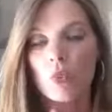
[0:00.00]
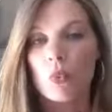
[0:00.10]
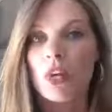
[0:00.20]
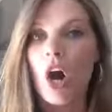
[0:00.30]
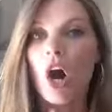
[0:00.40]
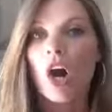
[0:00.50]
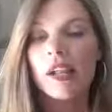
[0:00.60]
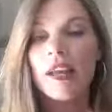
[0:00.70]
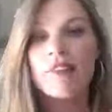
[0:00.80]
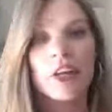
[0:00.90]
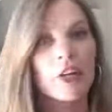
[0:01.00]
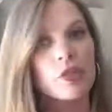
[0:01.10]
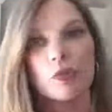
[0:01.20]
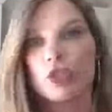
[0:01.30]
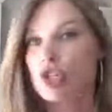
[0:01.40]
We all have
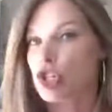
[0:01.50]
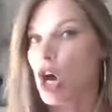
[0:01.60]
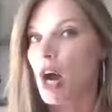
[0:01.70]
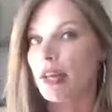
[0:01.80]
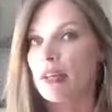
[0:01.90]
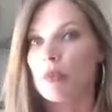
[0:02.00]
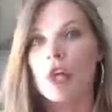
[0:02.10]
areas we're strong in.